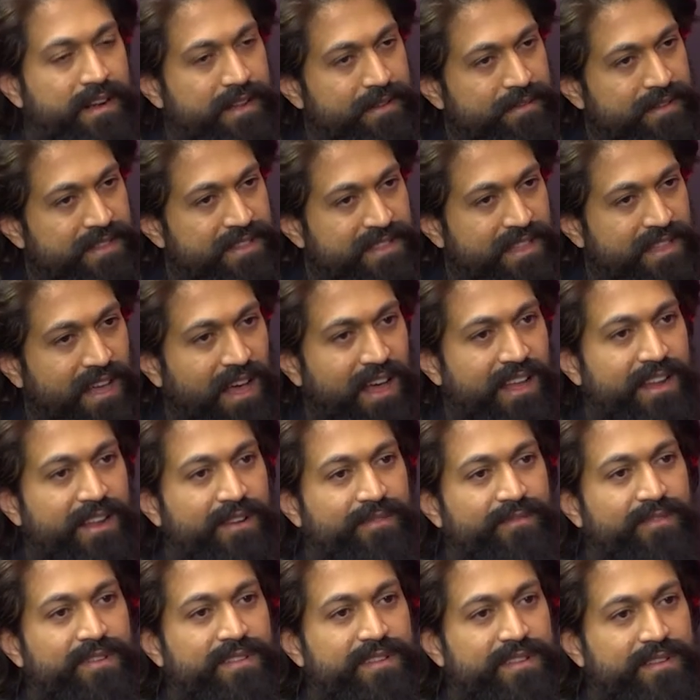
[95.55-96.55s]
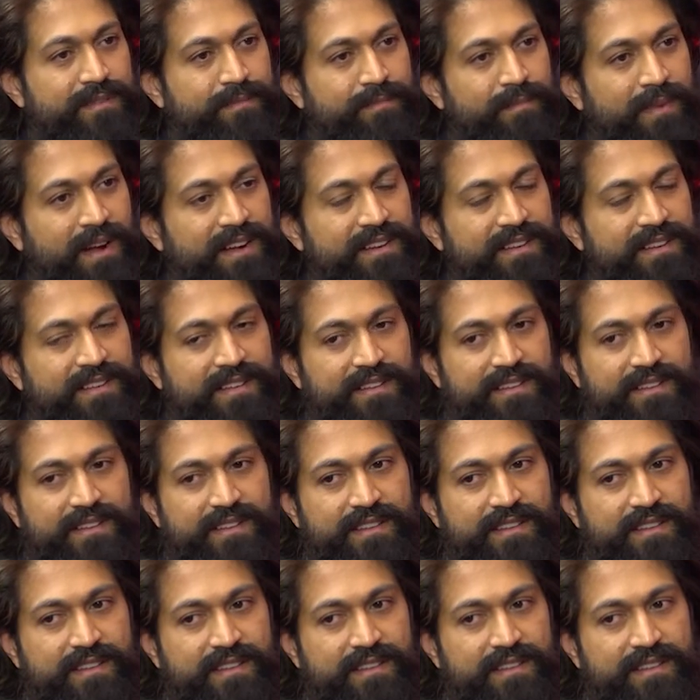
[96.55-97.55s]
Even Tarak, for that matter,
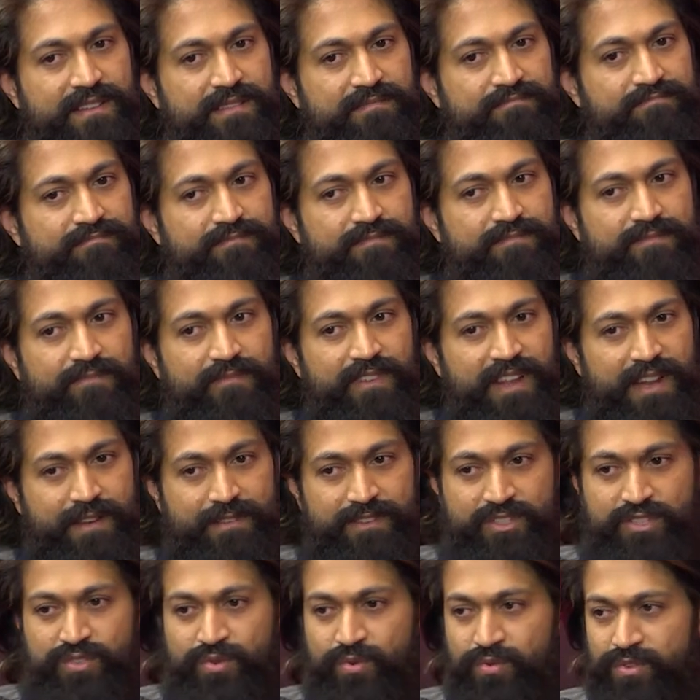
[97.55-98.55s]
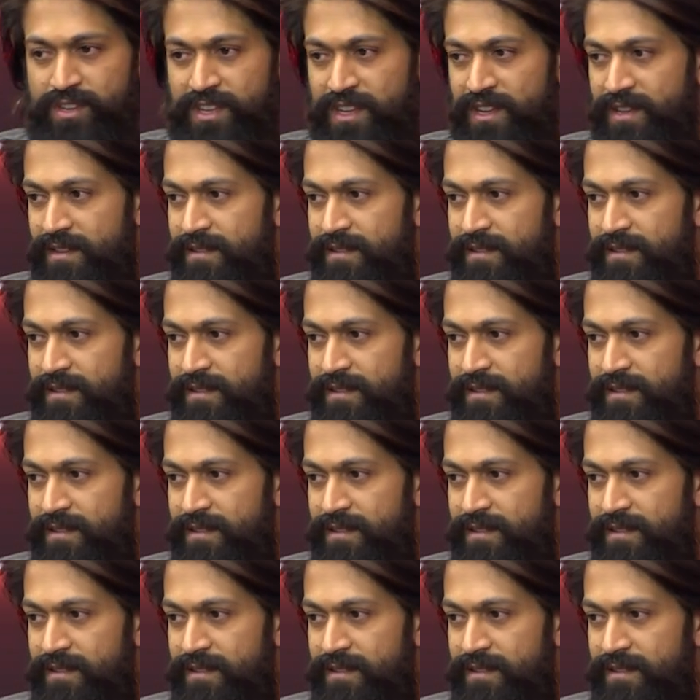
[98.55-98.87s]
he, when I was shooting,